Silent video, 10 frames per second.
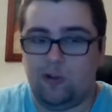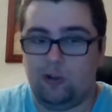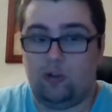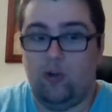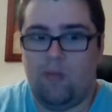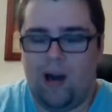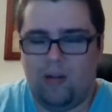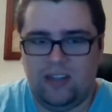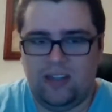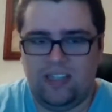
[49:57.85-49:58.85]
Zoom
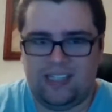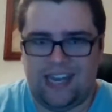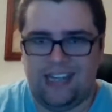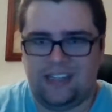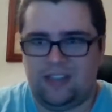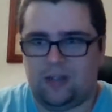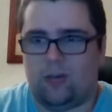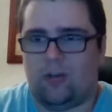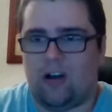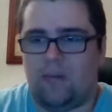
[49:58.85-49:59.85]
out in these cases,
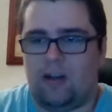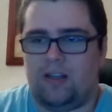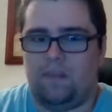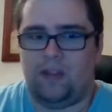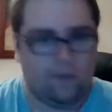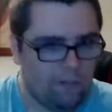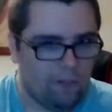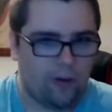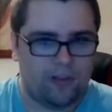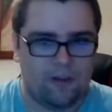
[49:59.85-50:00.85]
talk about a bit of a
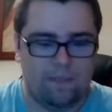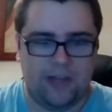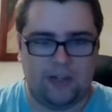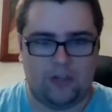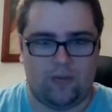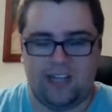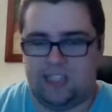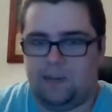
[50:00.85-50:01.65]
broader picture, right?